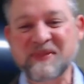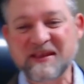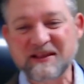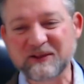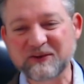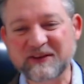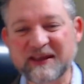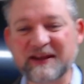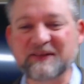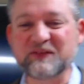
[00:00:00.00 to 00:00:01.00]
Look
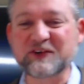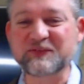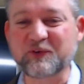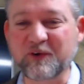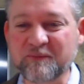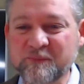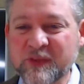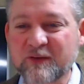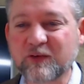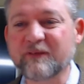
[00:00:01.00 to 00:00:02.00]
at it in verse 4.
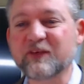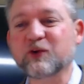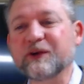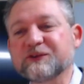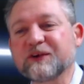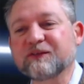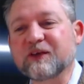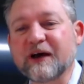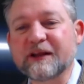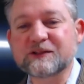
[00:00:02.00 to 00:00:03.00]
For every creature of
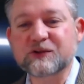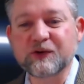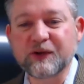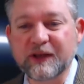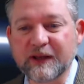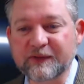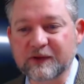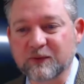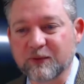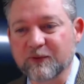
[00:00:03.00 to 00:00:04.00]
God is good, nothing
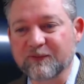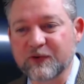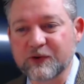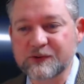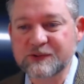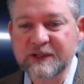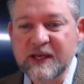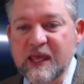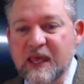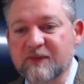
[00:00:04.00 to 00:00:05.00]
to be refused,
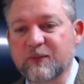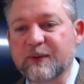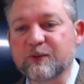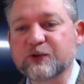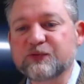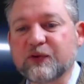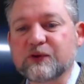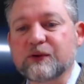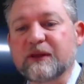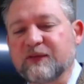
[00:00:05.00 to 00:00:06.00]
if it be,
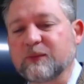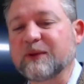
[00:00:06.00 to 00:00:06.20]
refu- if it be